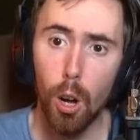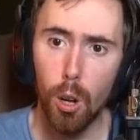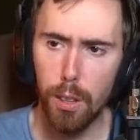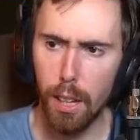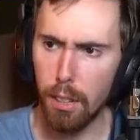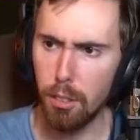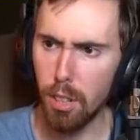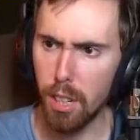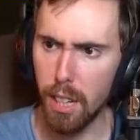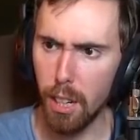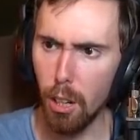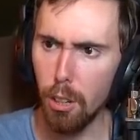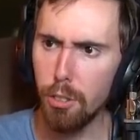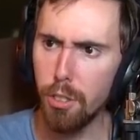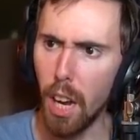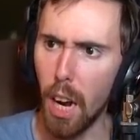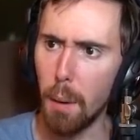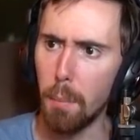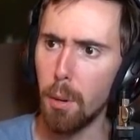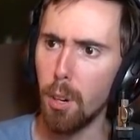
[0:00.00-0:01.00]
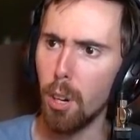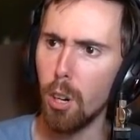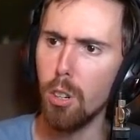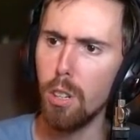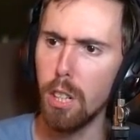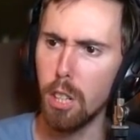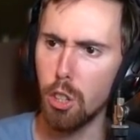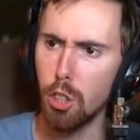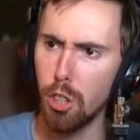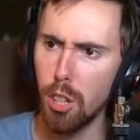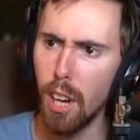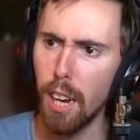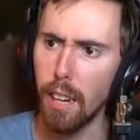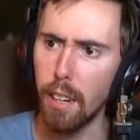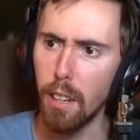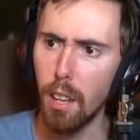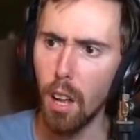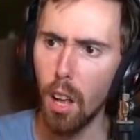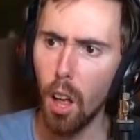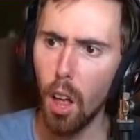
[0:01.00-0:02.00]
Oh, that's a guild tabard. Holy
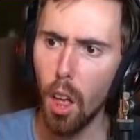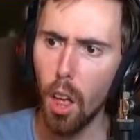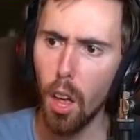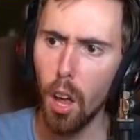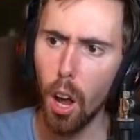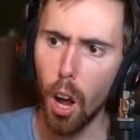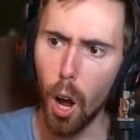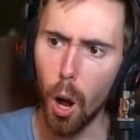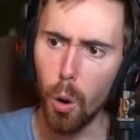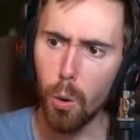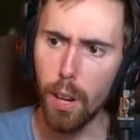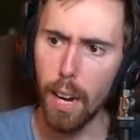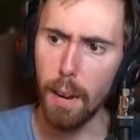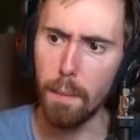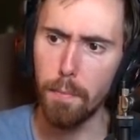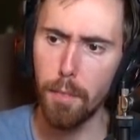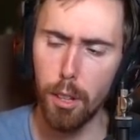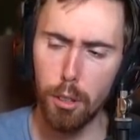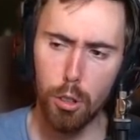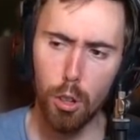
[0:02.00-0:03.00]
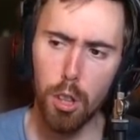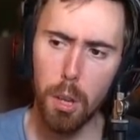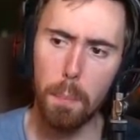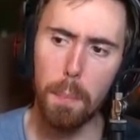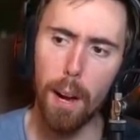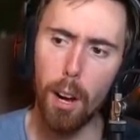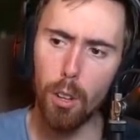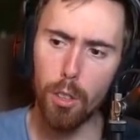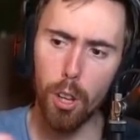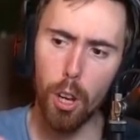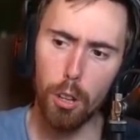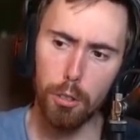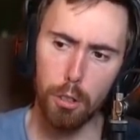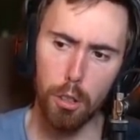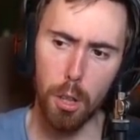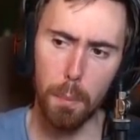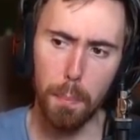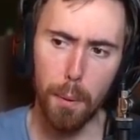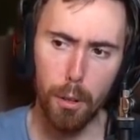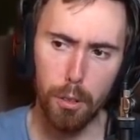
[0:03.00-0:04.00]
shit. Okay, so the belt and
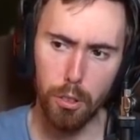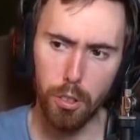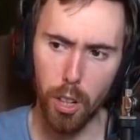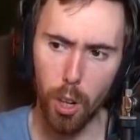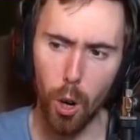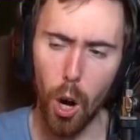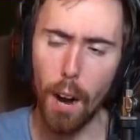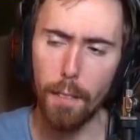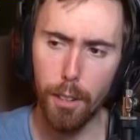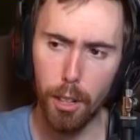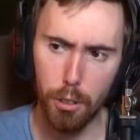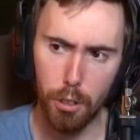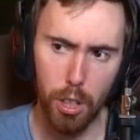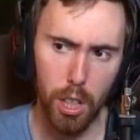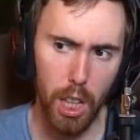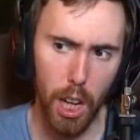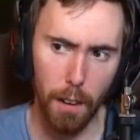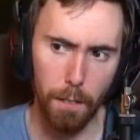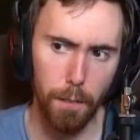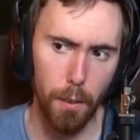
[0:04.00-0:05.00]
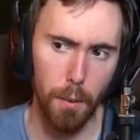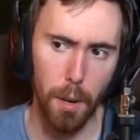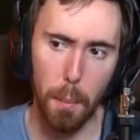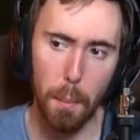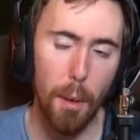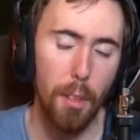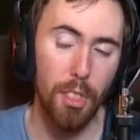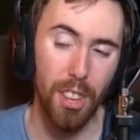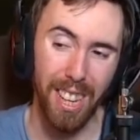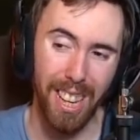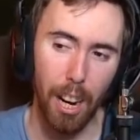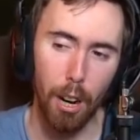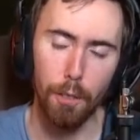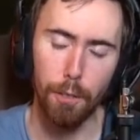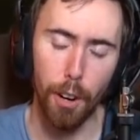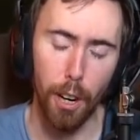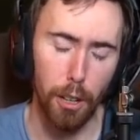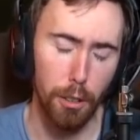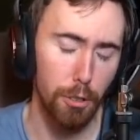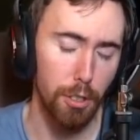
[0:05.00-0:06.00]
also the boots there obviously come from the Mythic
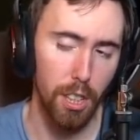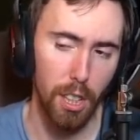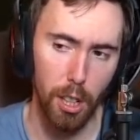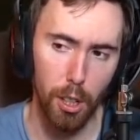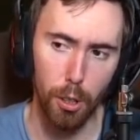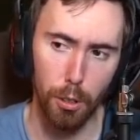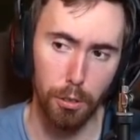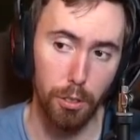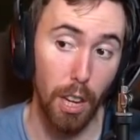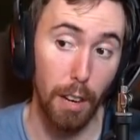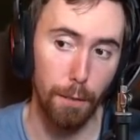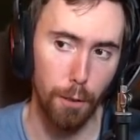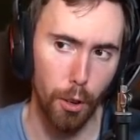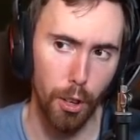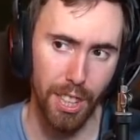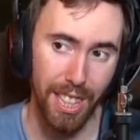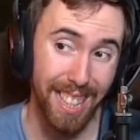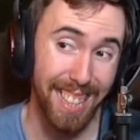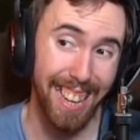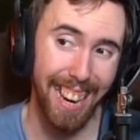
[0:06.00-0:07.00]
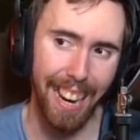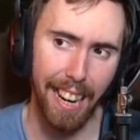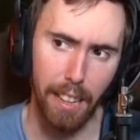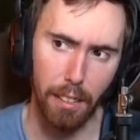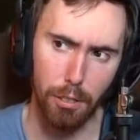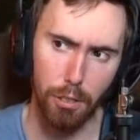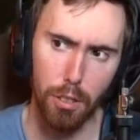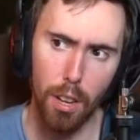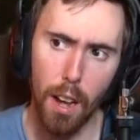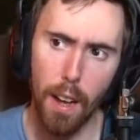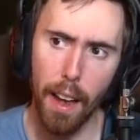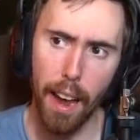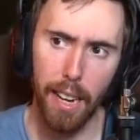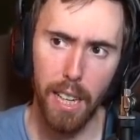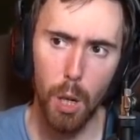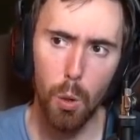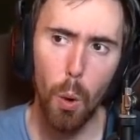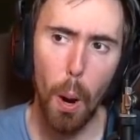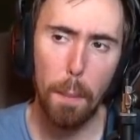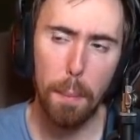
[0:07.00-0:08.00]
Hellfire Citadel set for DKs.
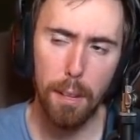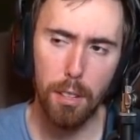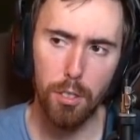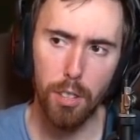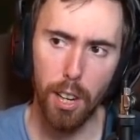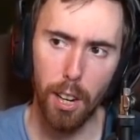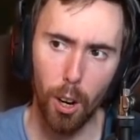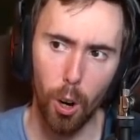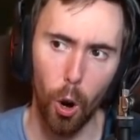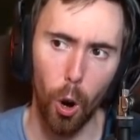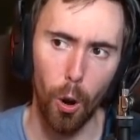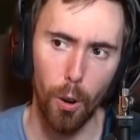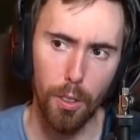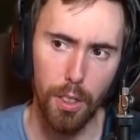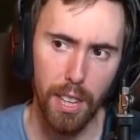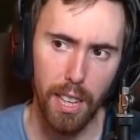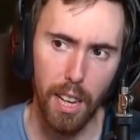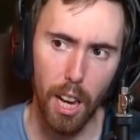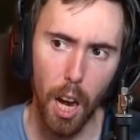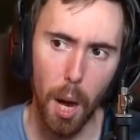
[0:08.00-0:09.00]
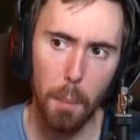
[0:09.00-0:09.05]
And the weapons there are the